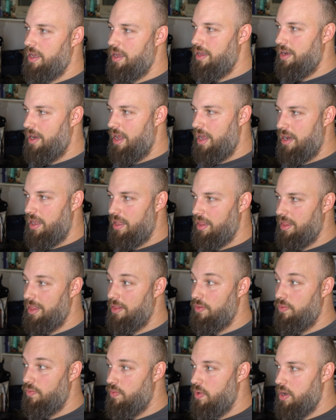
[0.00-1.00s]
in any
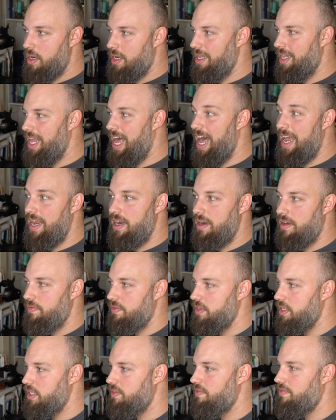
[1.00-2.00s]
one line
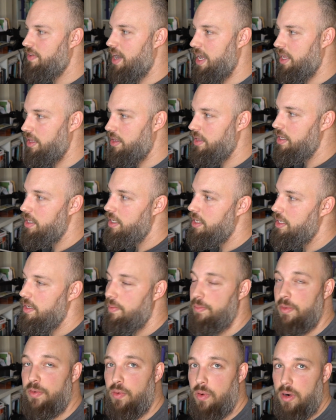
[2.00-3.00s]
of this file
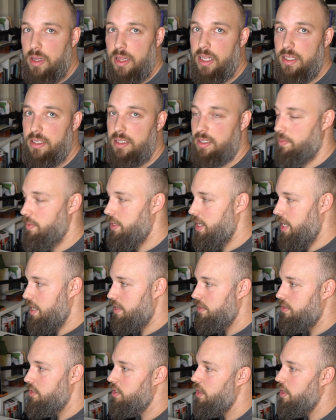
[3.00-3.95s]
before it lets somebody in.